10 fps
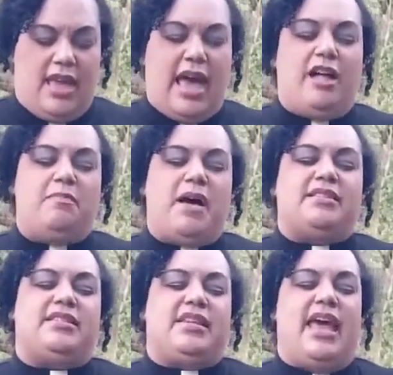Help
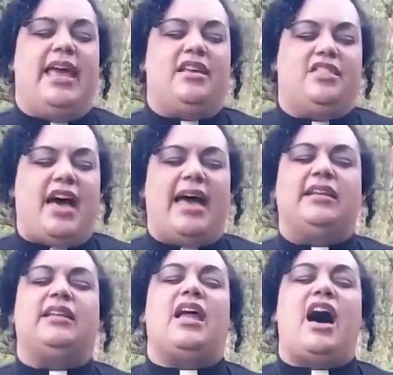us take
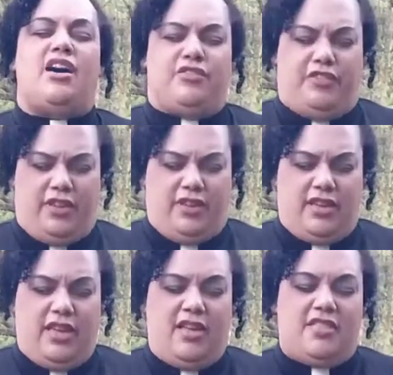that love,
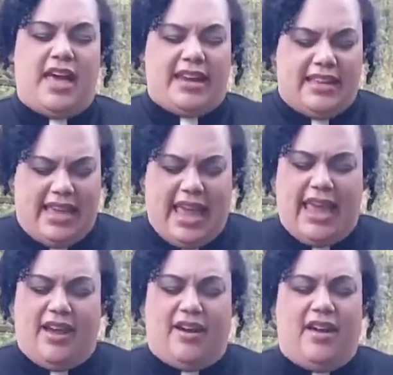that
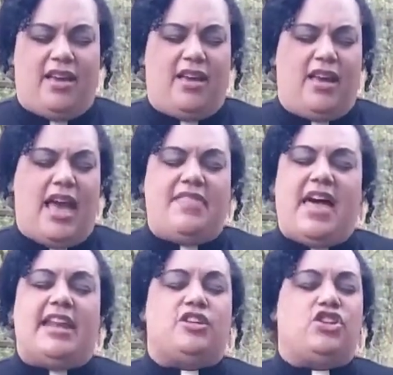care, and
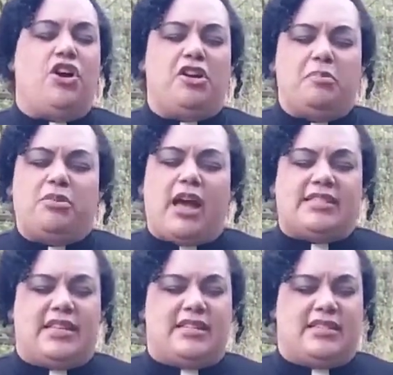that eternal
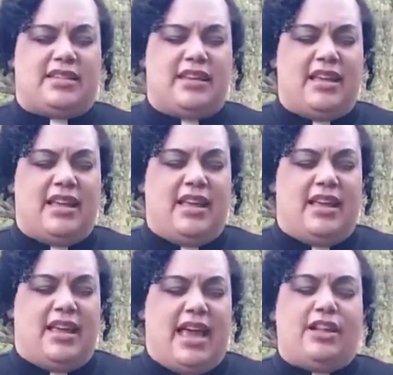presence,
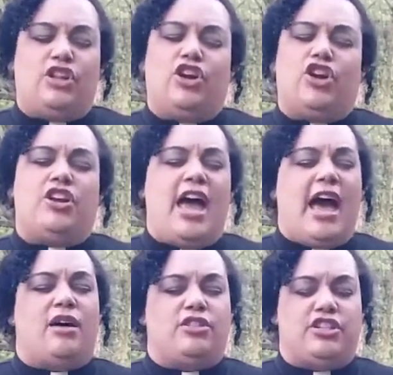and learn
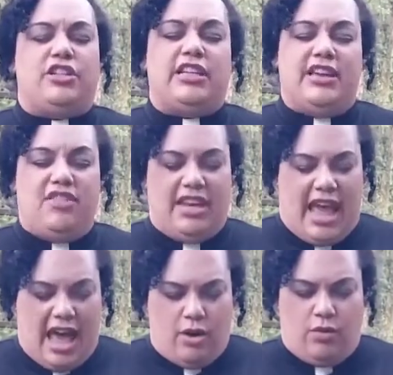how to live it
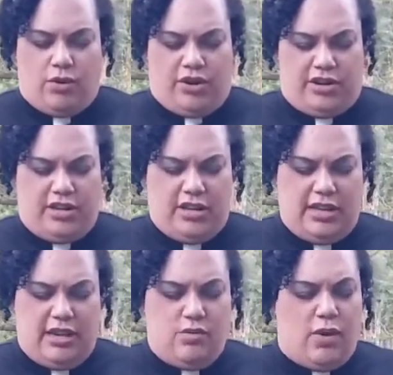outward
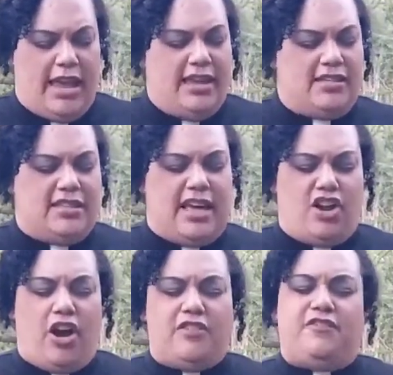in ways
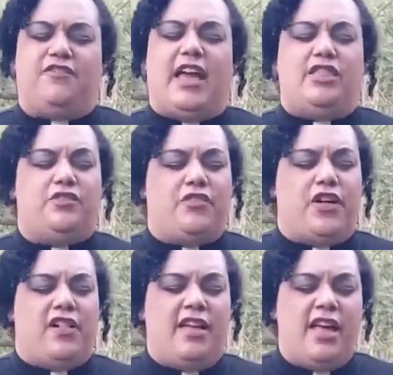that are
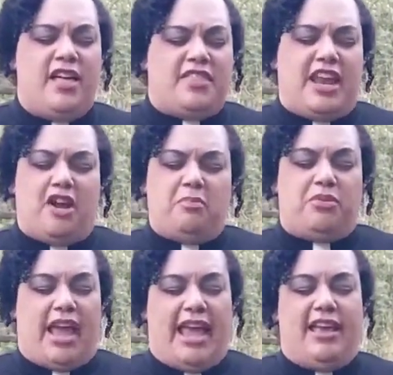faithful, that are
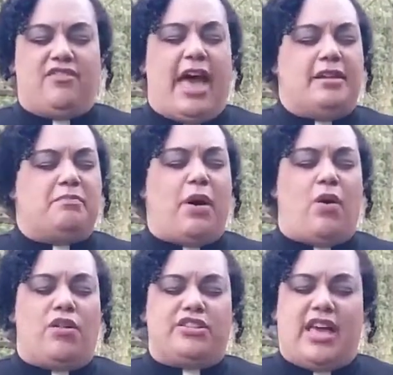brave and
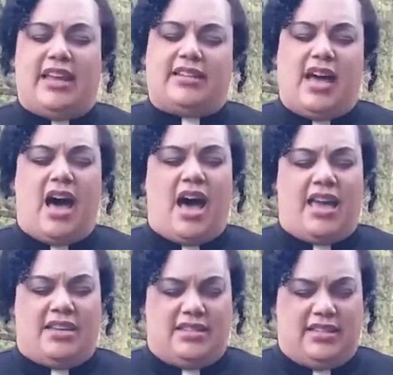bold and
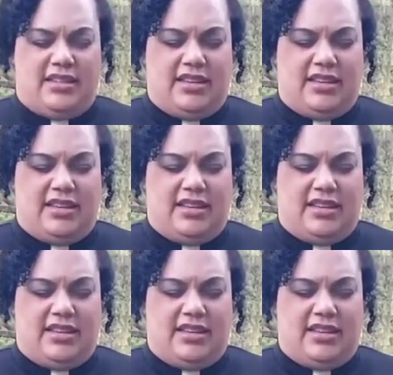kind.